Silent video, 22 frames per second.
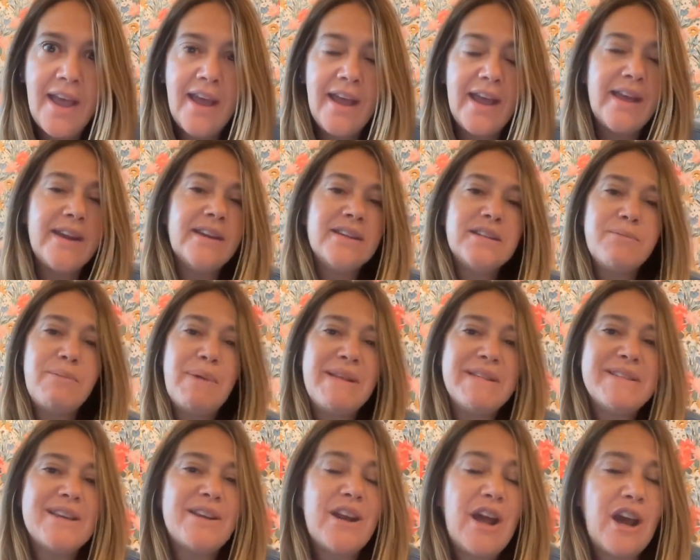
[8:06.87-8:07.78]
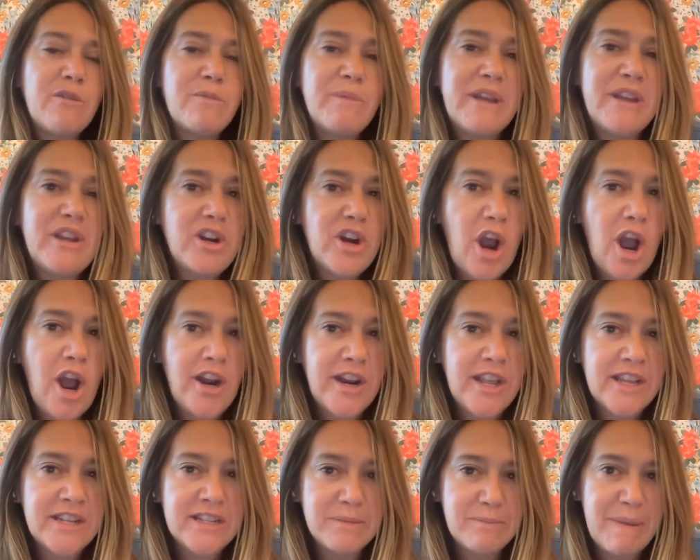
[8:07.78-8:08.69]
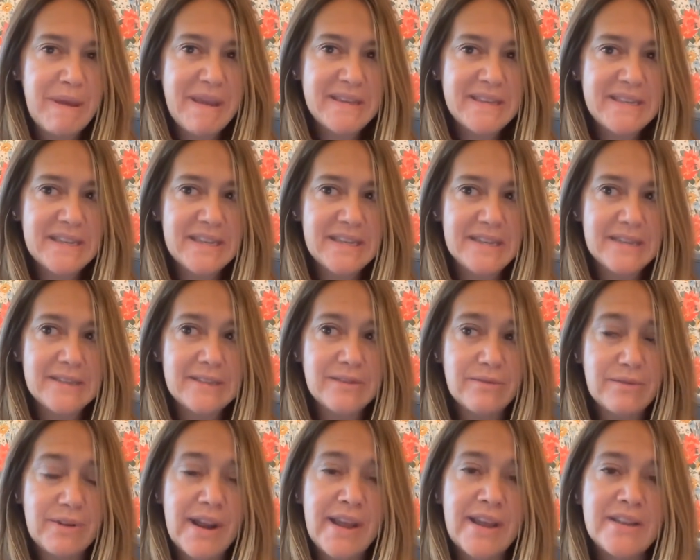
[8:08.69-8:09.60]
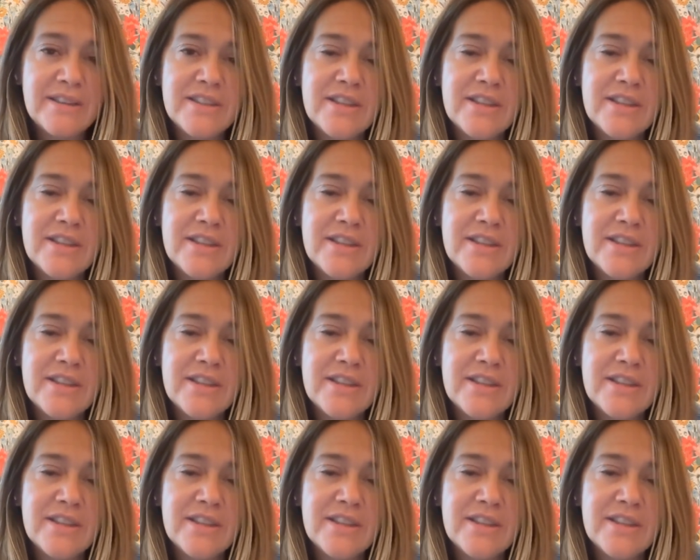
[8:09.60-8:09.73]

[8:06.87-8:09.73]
And it depends on how big your audience base is, right?